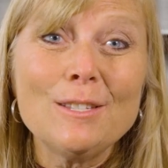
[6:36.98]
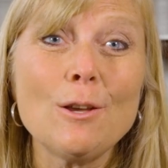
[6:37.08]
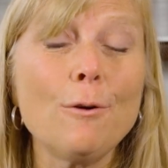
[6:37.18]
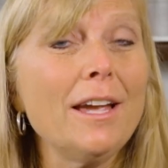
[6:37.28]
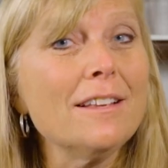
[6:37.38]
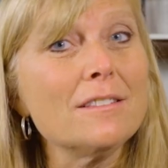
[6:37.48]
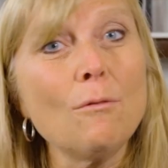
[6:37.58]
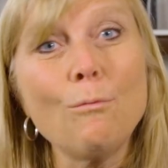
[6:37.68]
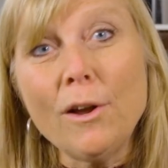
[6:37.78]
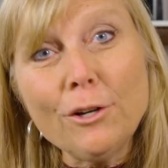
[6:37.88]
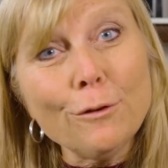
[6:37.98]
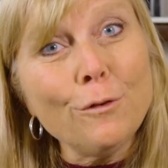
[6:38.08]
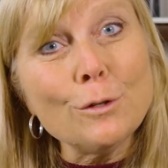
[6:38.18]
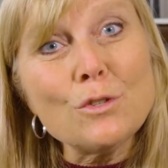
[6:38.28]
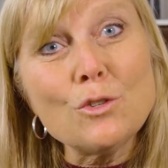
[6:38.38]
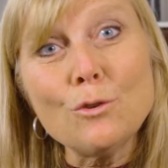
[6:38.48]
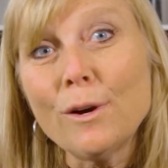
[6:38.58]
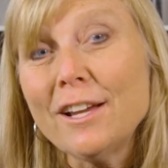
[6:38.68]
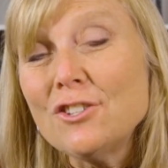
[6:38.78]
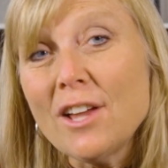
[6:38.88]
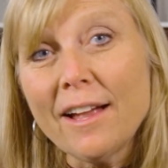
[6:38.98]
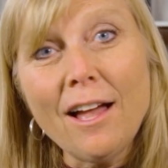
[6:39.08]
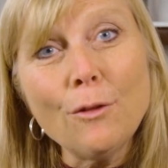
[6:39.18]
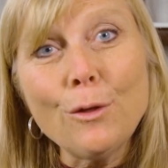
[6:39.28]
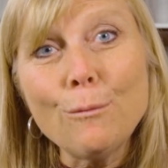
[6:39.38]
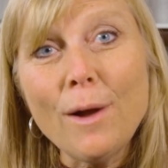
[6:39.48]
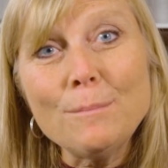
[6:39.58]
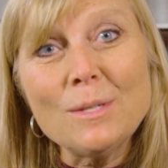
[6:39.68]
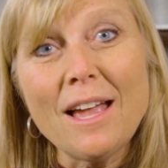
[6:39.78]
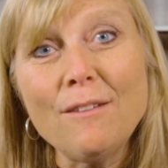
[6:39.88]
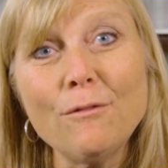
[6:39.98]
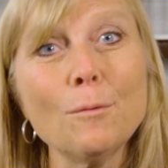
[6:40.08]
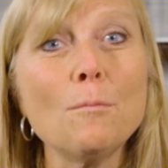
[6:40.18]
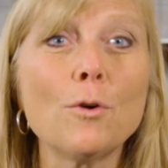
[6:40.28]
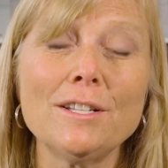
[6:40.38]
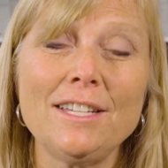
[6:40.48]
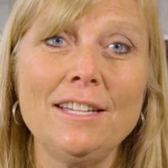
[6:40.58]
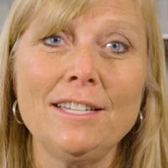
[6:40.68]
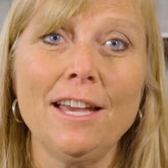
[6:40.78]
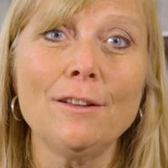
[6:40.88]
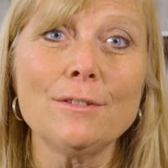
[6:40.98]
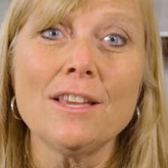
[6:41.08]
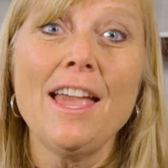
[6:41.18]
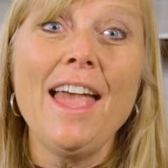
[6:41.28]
So it's a wonderful story. Check out the website for more details,